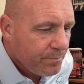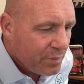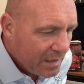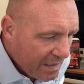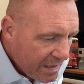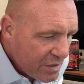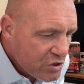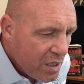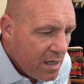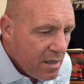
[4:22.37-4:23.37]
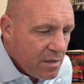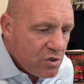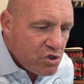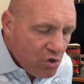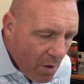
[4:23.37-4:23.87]
please
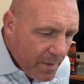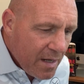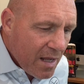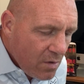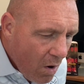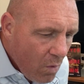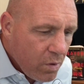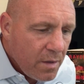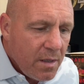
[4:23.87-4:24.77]
stop it. Let go.